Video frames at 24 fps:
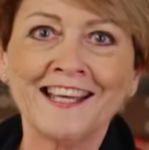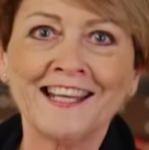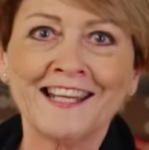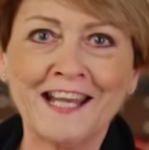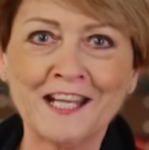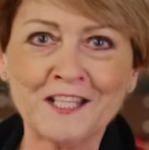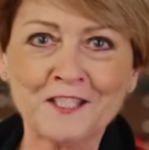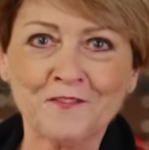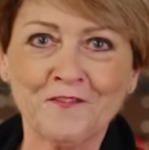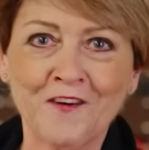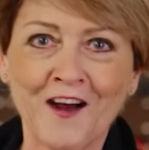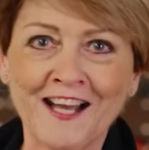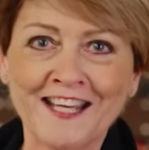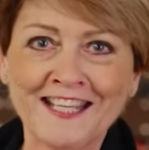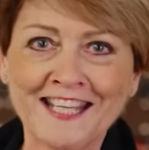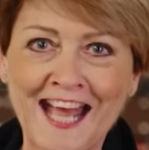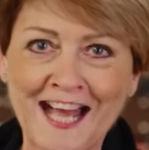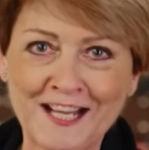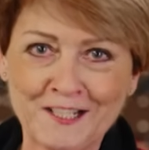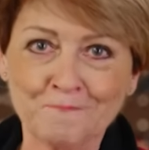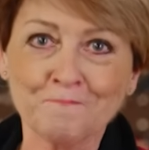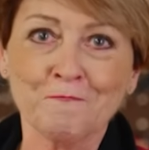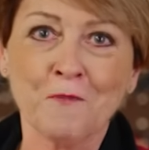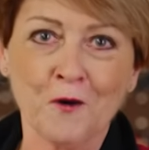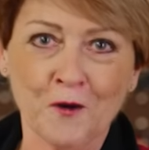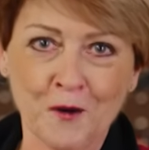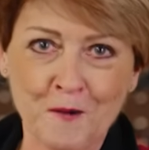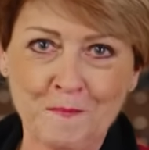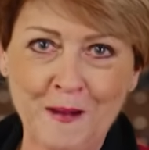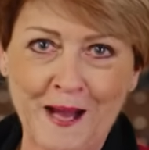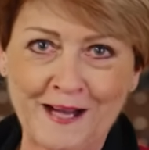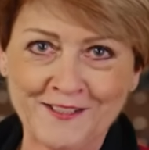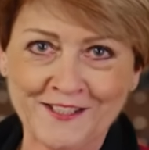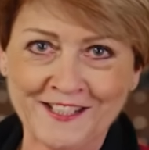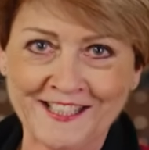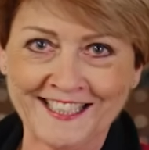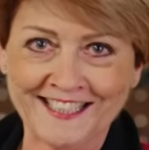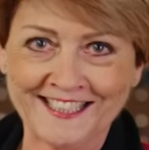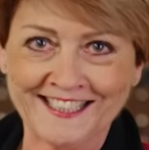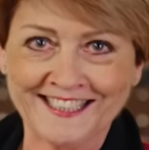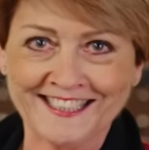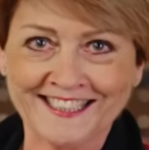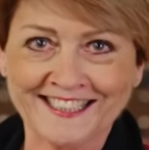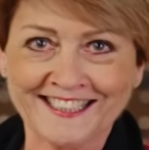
Let's find out more about it.